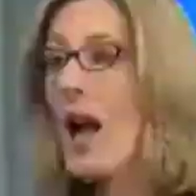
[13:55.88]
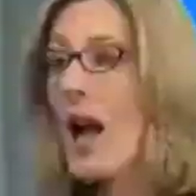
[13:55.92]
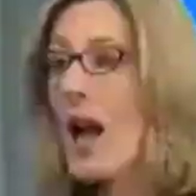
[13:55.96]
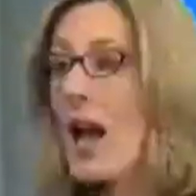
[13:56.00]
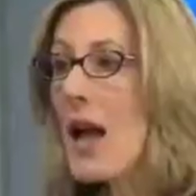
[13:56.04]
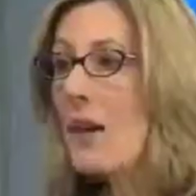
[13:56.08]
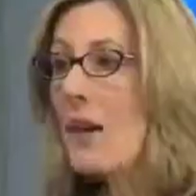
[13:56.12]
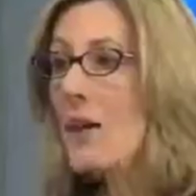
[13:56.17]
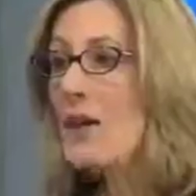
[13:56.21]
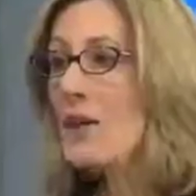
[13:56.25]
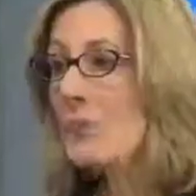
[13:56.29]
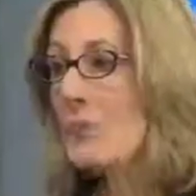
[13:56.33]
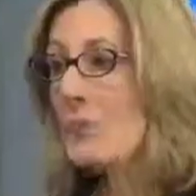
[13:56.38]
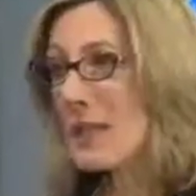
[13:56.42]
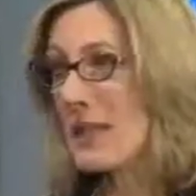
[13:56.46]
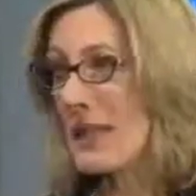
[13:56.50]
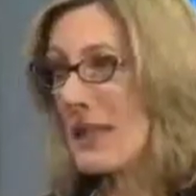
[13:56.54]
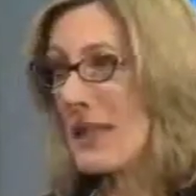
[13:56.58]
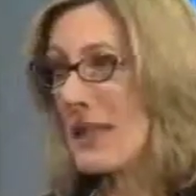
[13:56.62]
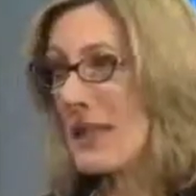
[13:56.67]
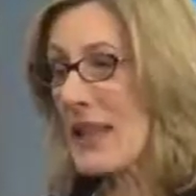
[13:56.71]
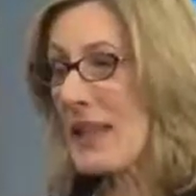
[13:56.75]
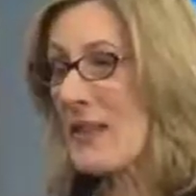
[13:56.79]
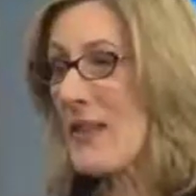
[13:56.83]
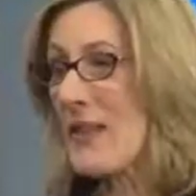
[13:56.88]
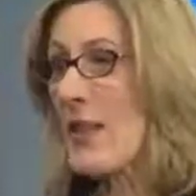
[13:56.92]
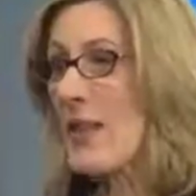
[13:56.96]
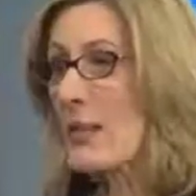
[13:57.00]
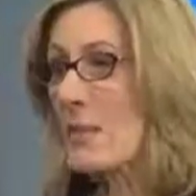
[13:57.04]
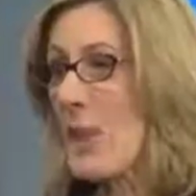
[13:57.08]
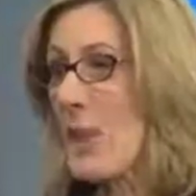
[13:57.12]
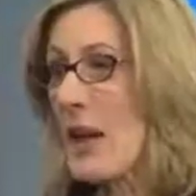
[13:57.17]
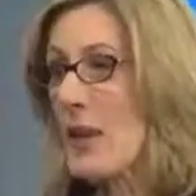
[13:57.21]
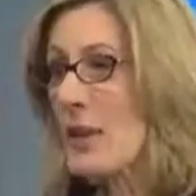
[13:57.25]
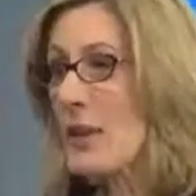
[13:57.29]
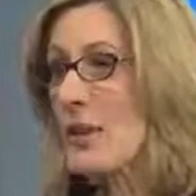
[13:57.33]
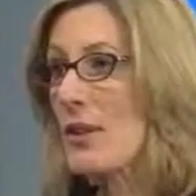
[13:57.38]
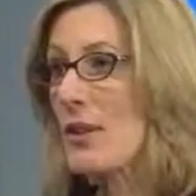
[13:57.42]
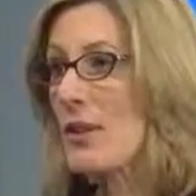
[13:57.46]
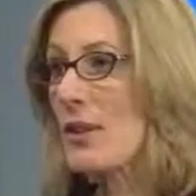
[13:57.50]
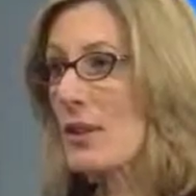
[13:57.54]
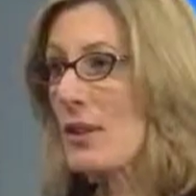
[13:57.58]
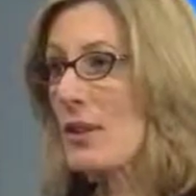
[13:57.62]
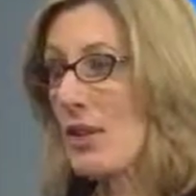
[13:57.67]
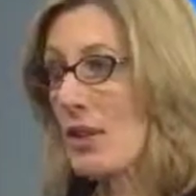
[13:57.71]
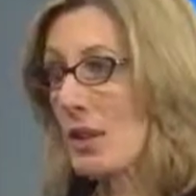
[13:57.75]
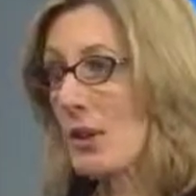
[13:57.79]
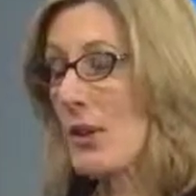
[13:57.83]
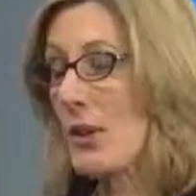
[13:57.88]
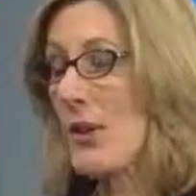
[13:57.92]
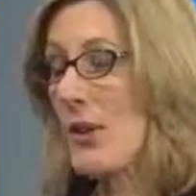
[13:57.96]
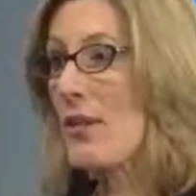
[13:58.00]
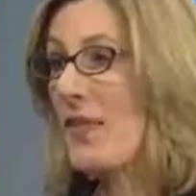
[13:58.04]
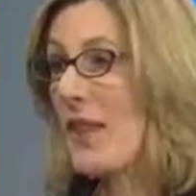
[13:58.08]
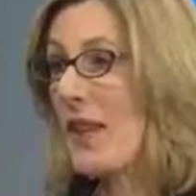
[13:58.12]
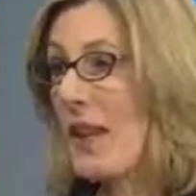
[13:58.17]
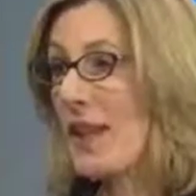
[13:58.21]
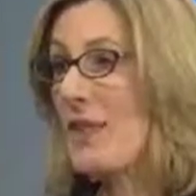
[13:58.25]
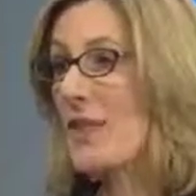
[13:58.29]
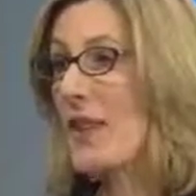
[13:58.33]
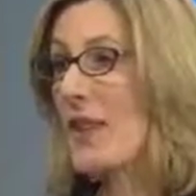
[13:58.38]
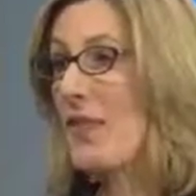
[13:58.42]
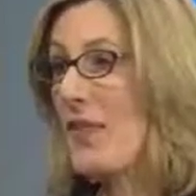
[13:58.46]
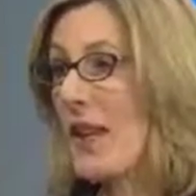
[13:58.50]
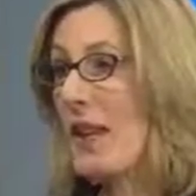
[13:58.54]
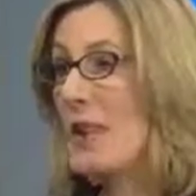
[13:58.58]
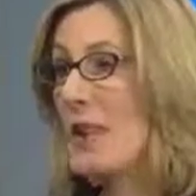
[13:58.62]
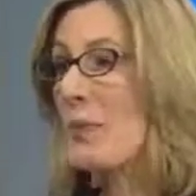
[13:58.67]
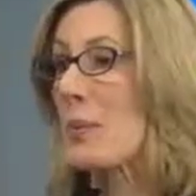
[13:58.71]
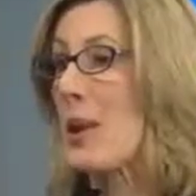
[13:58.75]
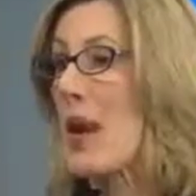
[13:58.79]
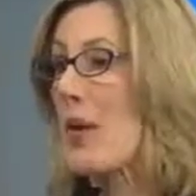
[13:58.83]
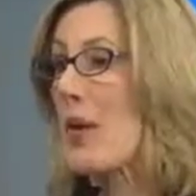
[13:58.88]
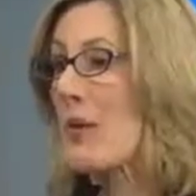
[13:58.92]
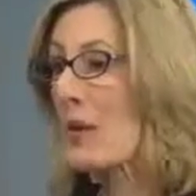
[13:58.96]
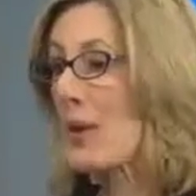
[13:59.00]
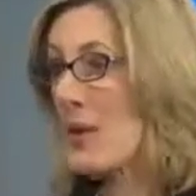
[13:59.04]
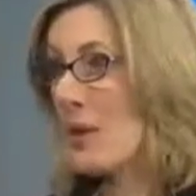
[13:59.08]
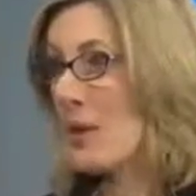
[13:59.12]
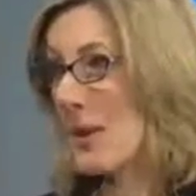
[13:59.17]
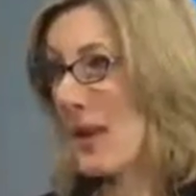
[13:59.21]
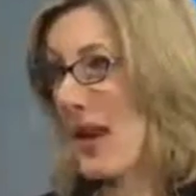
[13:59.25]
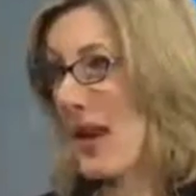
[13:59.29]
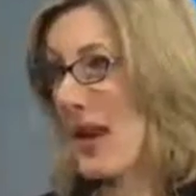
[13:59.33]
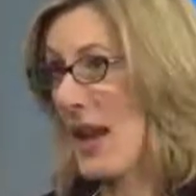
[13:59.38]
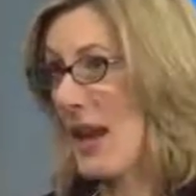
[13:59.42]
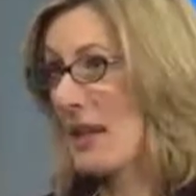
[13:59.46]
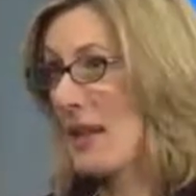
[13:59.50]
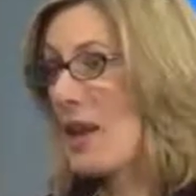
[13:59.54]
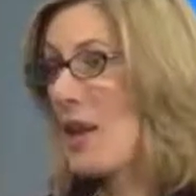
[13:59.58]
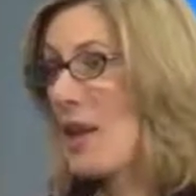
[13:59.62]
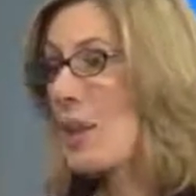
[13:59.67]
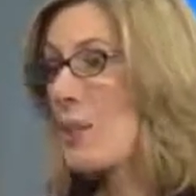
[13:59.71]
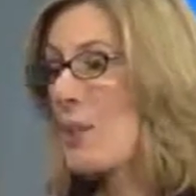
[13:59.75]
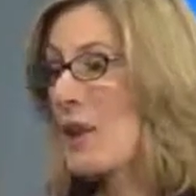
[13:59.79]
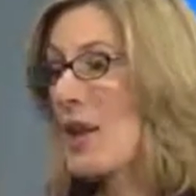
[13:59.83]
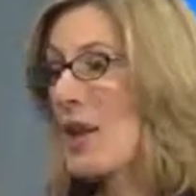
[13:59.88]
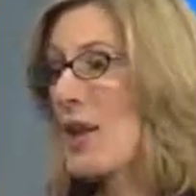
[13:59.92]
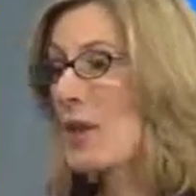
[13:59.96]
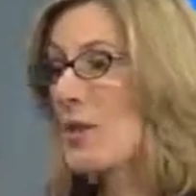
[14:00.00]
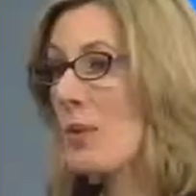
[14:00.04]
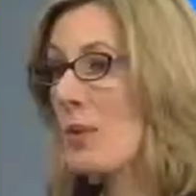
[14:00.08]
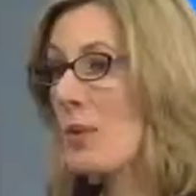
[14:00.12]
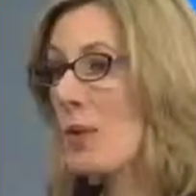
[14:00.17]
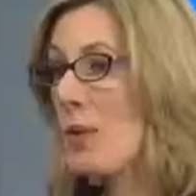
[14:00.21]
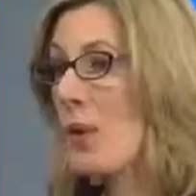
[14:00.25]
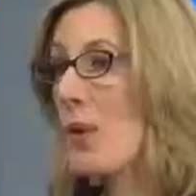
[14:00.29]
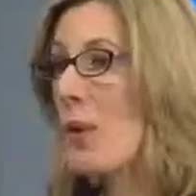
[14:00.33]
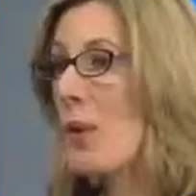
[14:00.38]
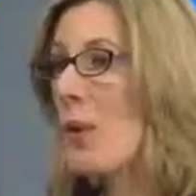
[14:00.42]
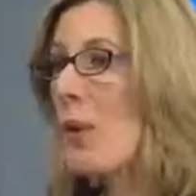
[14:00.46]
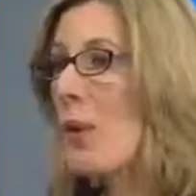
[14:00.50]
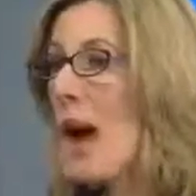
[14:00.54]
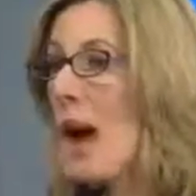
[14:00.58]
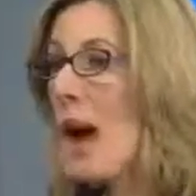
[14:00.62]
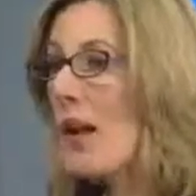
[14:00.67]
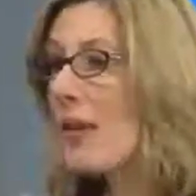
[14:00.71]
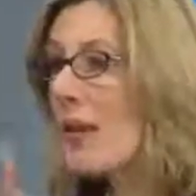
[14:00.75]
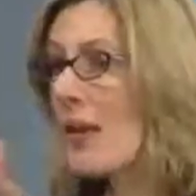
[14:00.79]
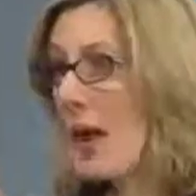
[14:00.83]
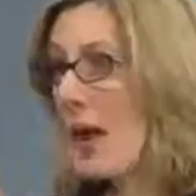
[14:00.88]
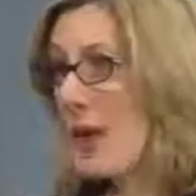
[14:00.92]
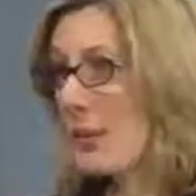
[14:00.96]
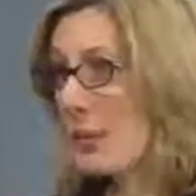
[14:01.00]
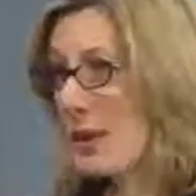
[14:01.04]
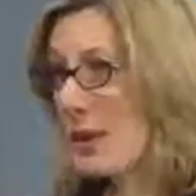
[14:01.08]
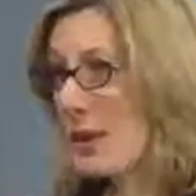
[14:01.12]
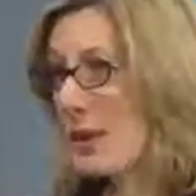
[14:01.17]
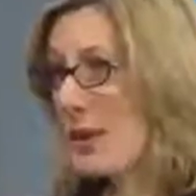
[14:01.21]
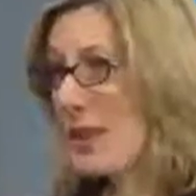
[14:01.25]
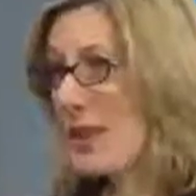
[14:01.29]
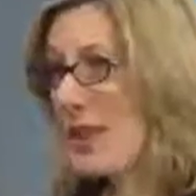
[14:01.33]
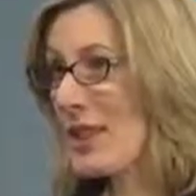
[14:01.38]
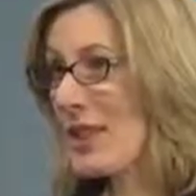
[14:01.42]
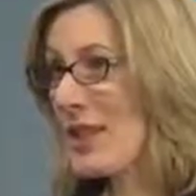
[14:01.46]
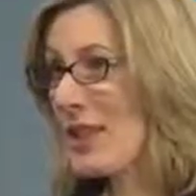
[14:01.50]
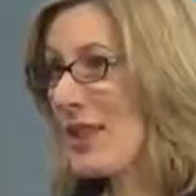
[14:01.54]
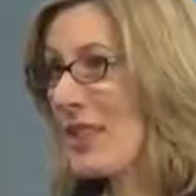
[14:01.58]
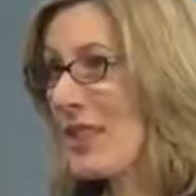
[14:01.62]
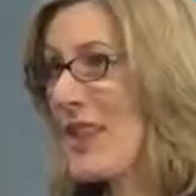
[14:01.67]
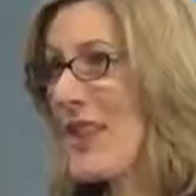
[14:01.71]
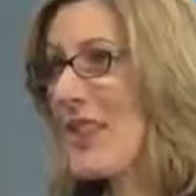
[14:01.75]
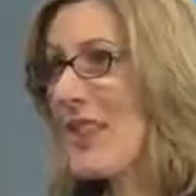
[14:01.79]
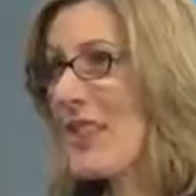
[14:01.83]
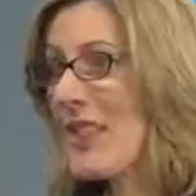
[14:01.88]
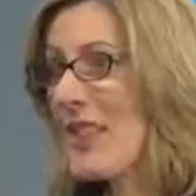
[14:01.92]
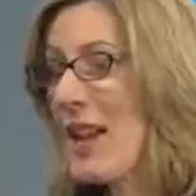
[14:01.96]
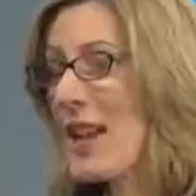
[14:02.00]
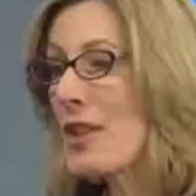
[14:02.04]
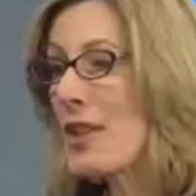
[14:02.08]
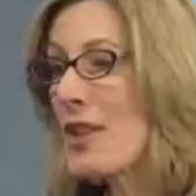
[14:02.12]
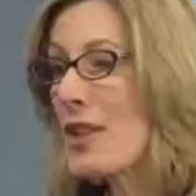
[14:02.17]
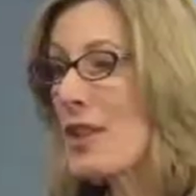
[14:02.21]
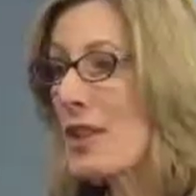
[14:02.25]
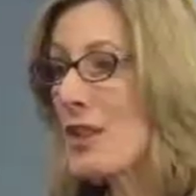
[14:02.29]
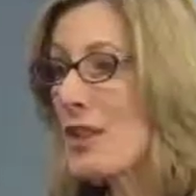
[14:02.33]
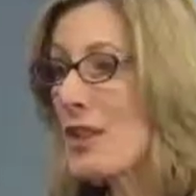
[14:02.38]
I always believe it's better to do it face to face whenever you can, because when you go around that person, then